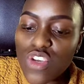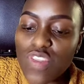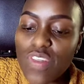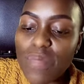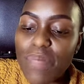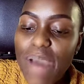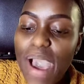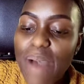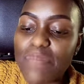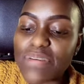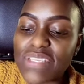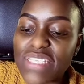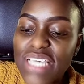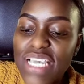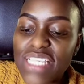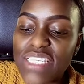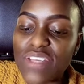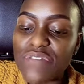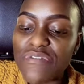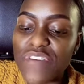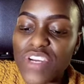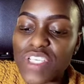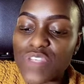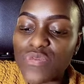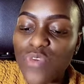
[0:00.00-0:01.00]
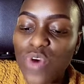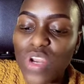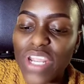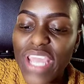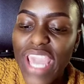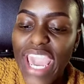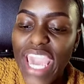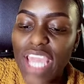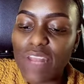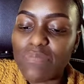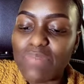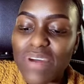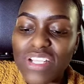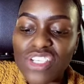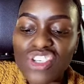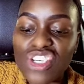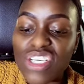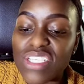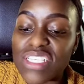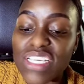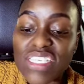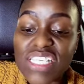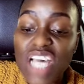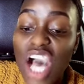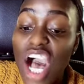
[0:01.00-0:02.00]
So the Bible says in verse 48, but
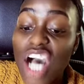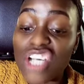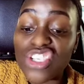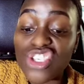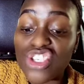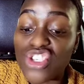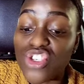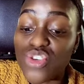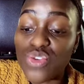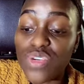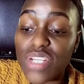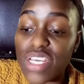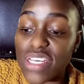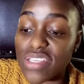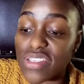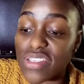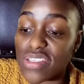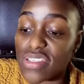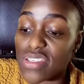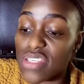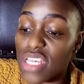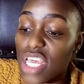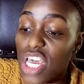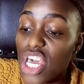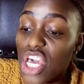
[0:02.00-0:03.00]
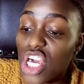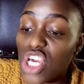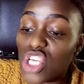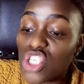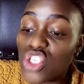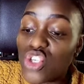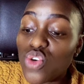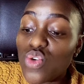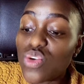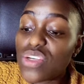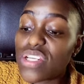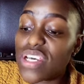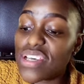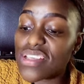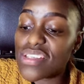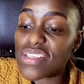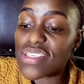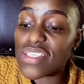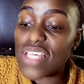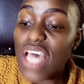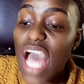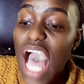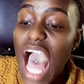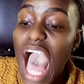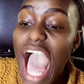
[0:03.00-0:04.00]
Jesus asked Judas,
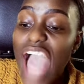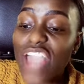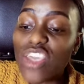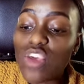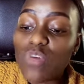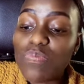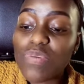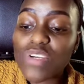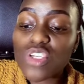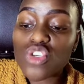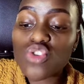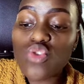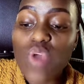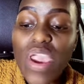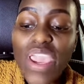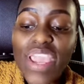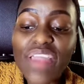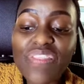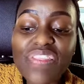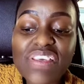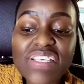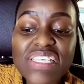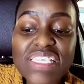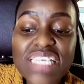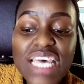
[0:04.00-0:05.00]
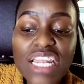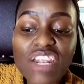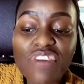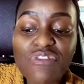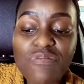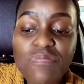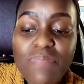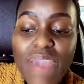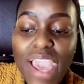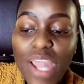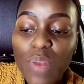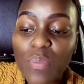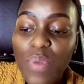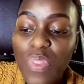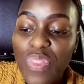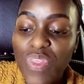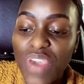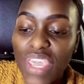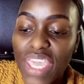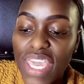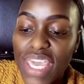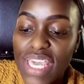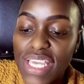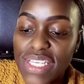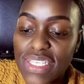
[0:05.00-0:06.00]
Judas, are you betraying the Son of Man with
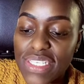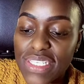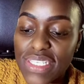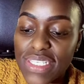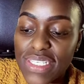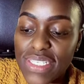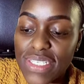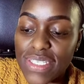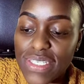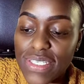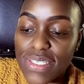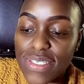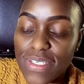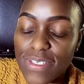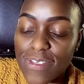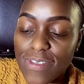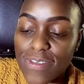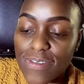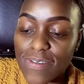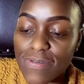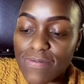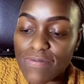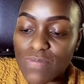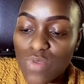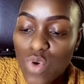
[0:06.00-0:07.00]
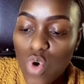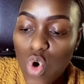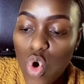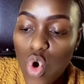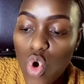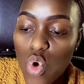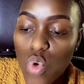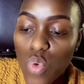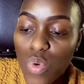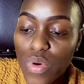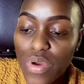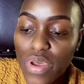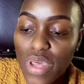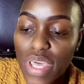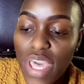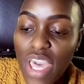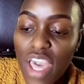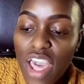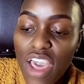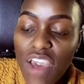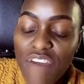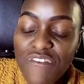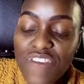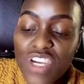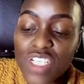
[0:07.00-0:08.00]
a kiss? Who?
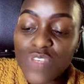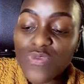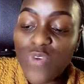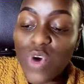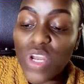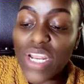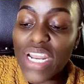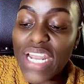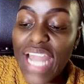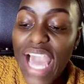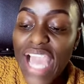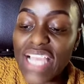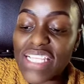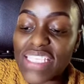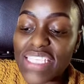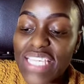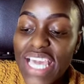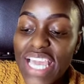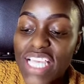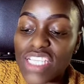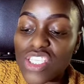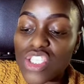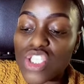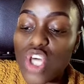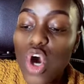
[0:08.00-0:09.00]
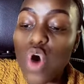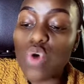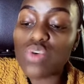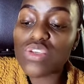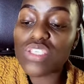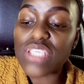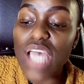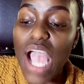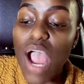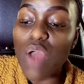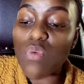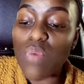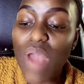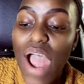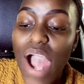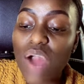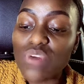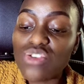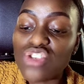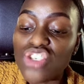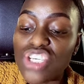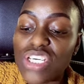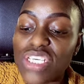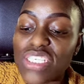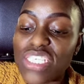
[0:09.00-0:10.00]
Verse 49 says, those
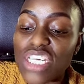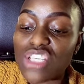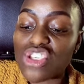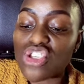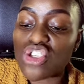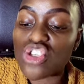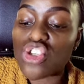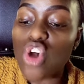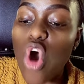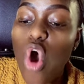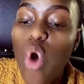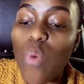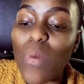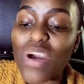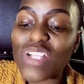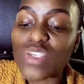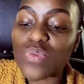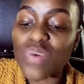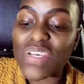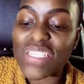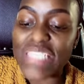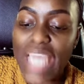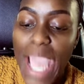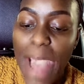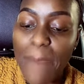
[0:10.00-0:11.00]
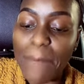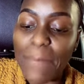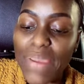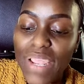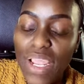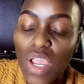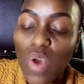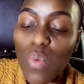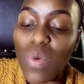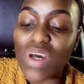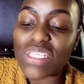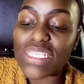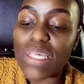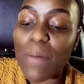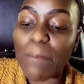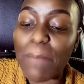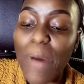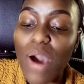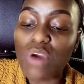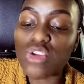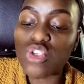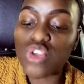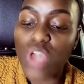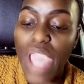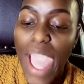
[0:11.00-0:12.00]
around Jesus saw what was
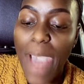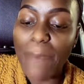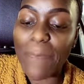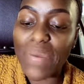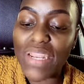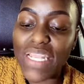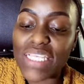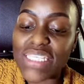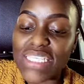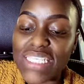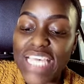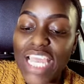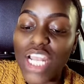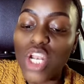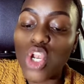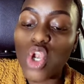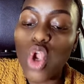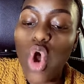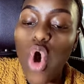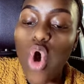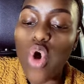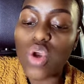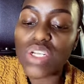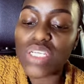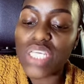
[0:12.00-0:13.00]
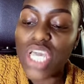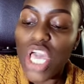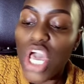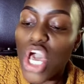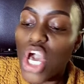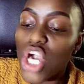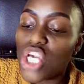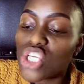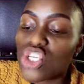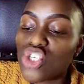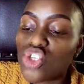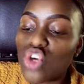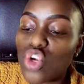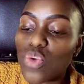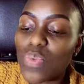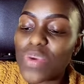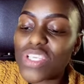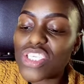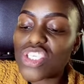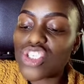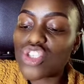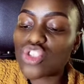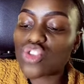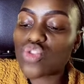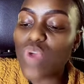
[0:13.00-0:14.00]
about to happen and said, Lord,
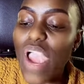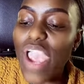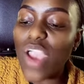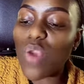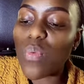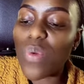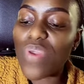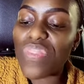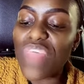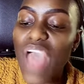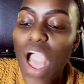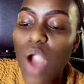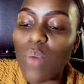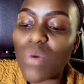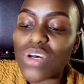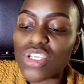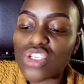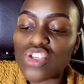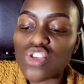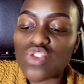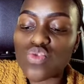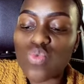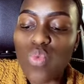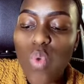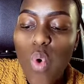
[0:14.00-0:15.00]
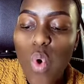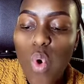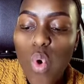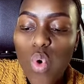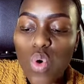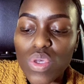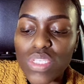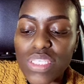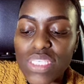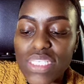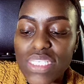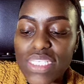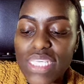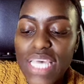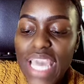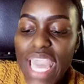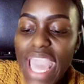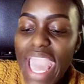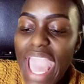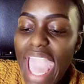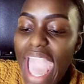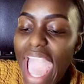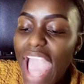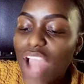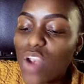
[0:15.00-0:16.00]
should we strike with our swords?
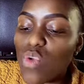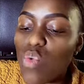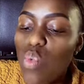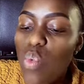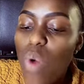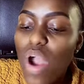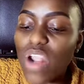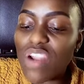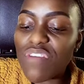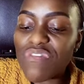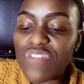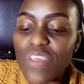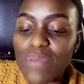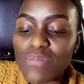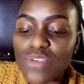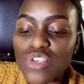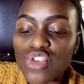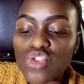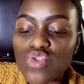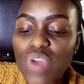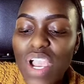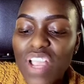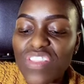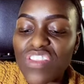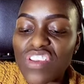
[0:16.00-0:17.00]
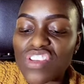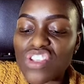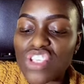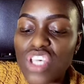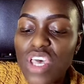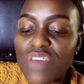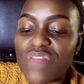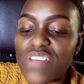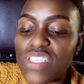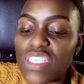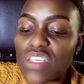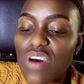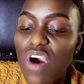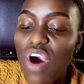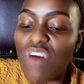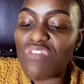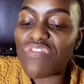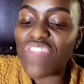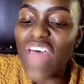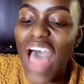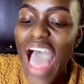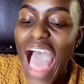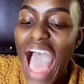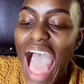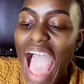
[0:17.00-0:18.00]
And one of them struck the servants
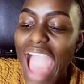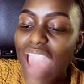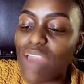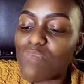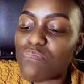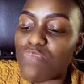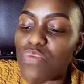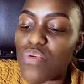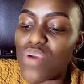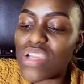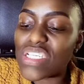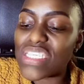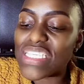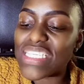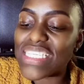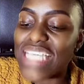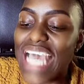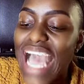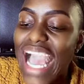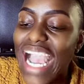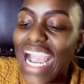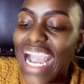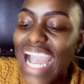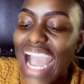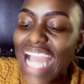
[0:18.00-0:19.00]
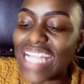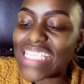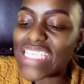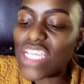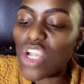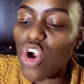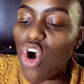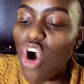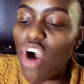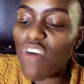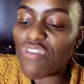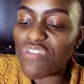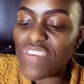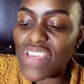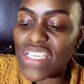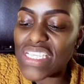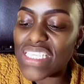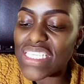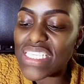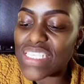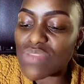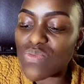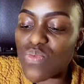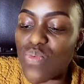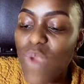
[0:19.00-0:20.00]
of the high priest, cutting off
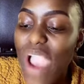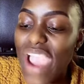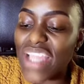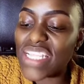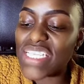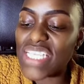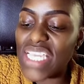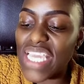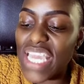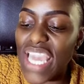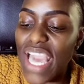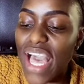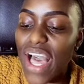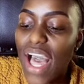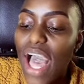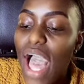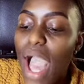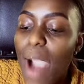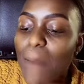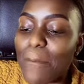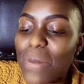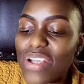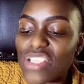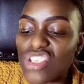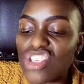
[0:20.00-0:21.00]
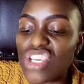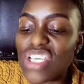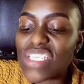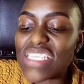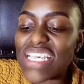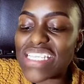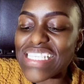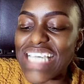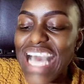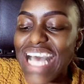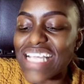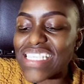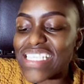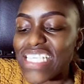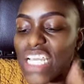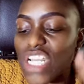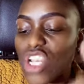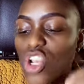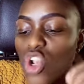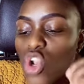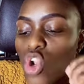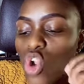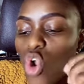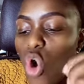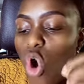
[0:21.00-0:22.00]
his right ear. But Jesus
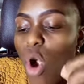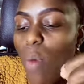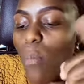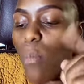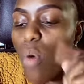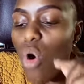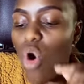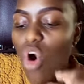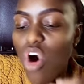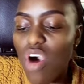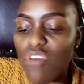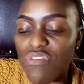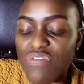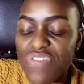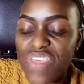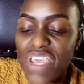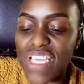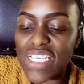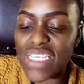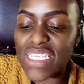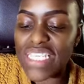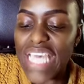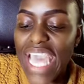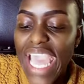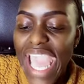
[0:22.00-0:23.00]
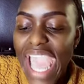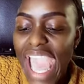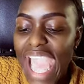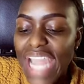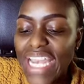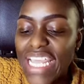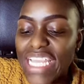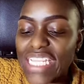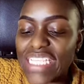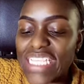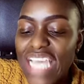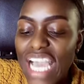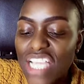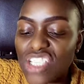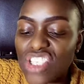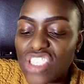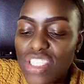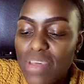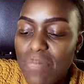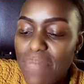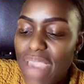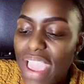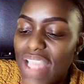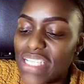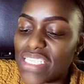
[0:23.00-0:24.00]
answered, no more of this. And he
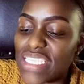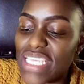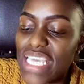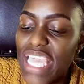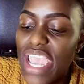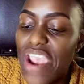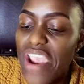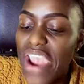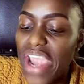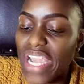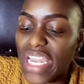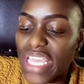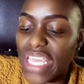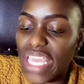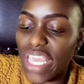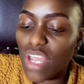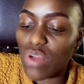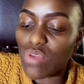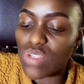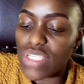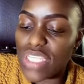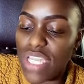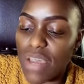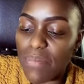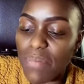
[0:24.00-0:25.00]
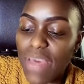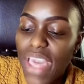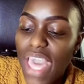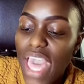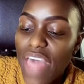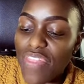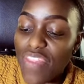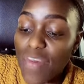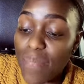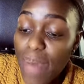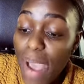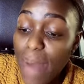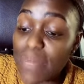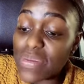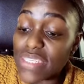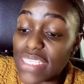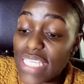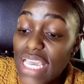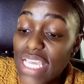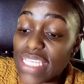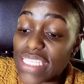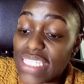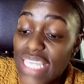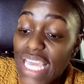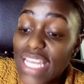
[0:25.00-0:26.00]
touched the man's ear and healed him. The Bible
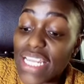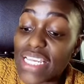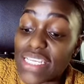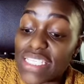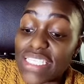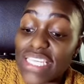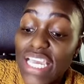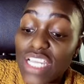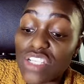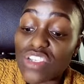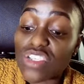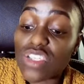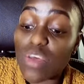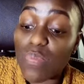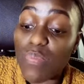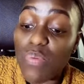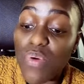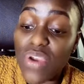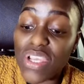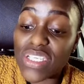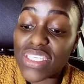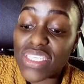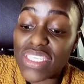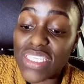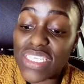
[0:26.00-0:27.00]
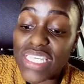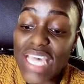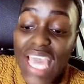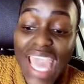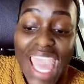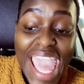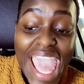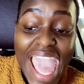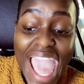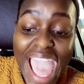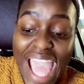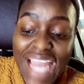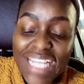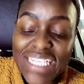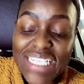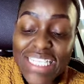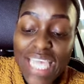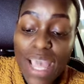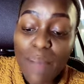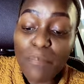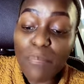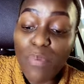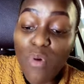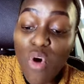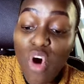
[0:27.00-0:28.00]
says, then he said to the priests
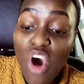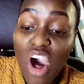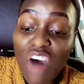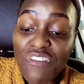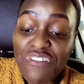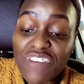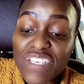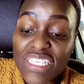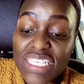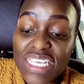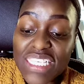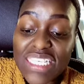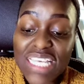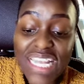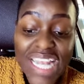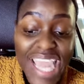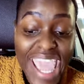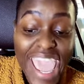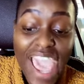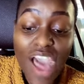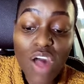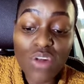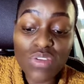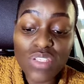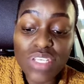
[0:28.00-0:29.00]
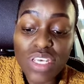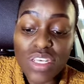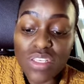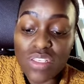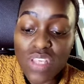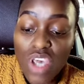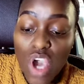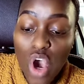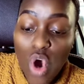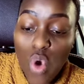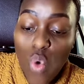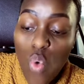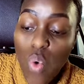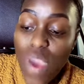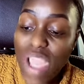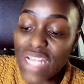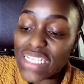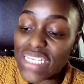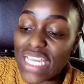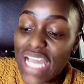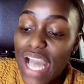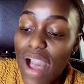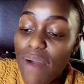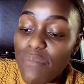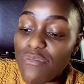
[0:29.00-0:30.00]
and temple officers and elders who
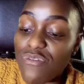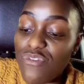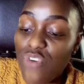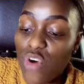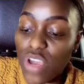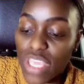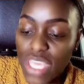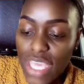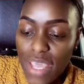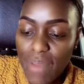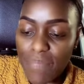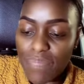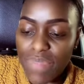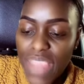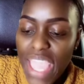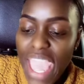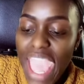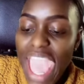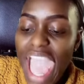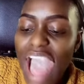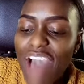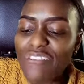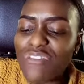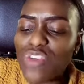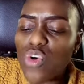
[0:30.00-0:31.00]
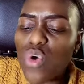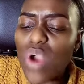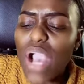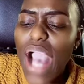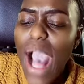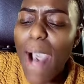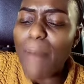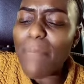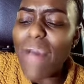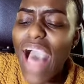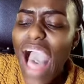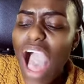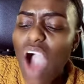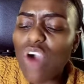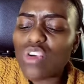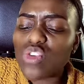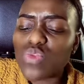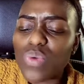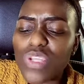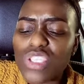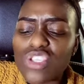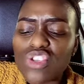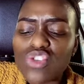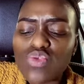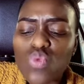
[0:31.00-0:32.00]
had come for him, have you come
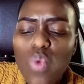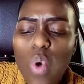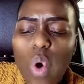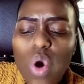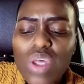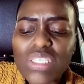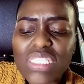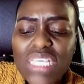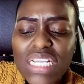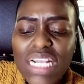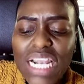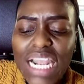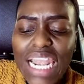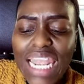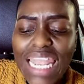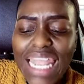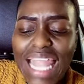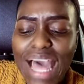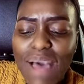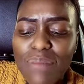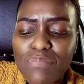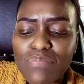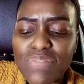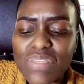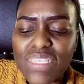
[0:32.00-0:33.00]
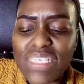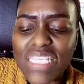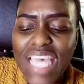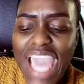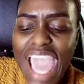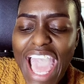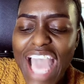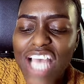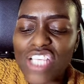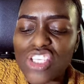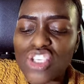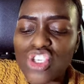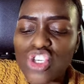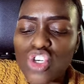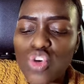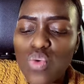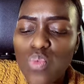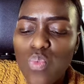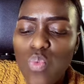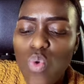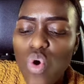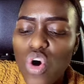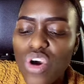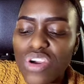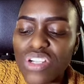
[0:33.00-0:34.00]
out with swords and clubs as
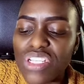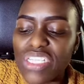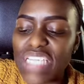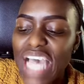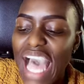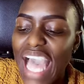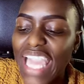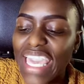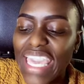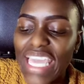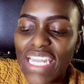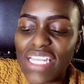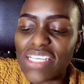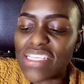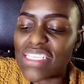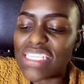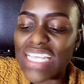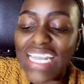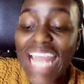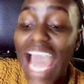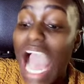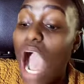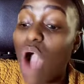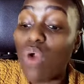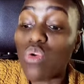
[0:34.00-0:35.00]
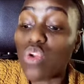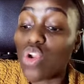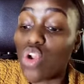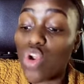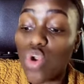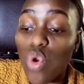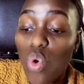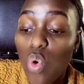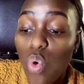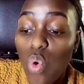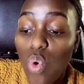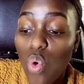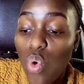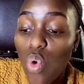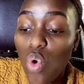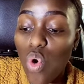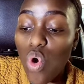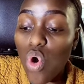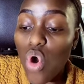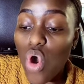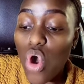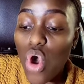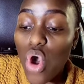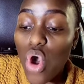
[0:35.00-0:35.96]
you would against an outlaw?